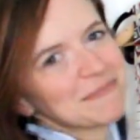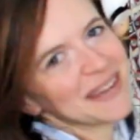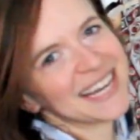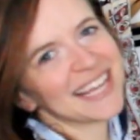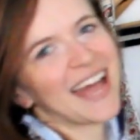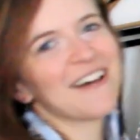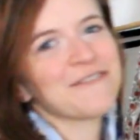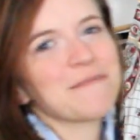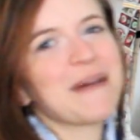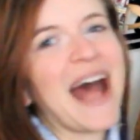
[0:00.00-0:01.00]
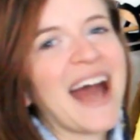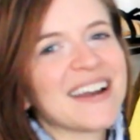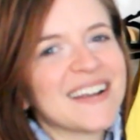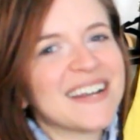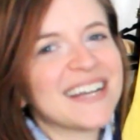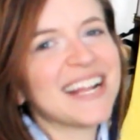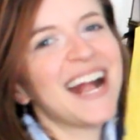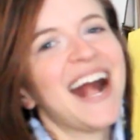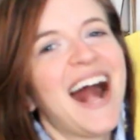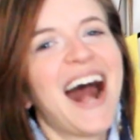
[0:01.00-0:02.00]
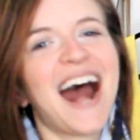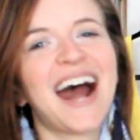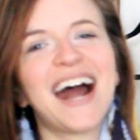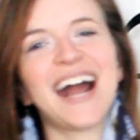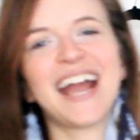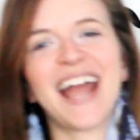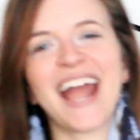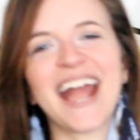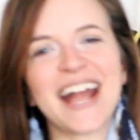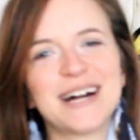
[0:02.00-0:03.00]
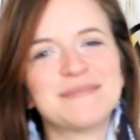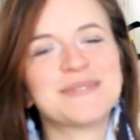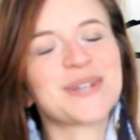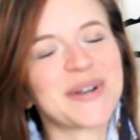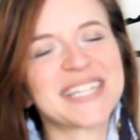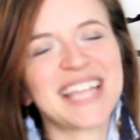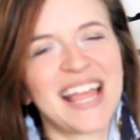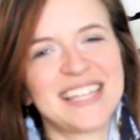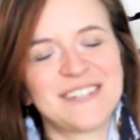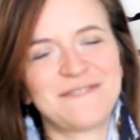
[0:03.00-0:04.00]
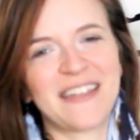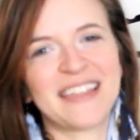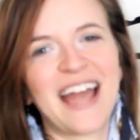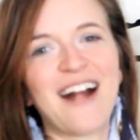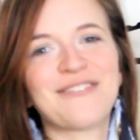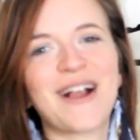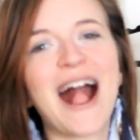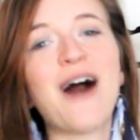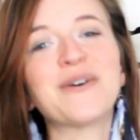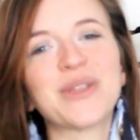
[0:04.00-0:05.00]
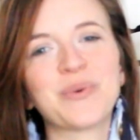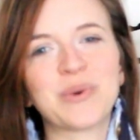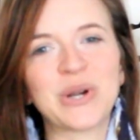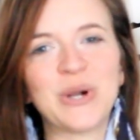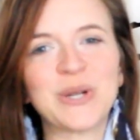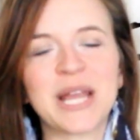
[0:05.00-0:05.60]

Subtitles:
PDF pattern. I am so excited to finally have her out in the world.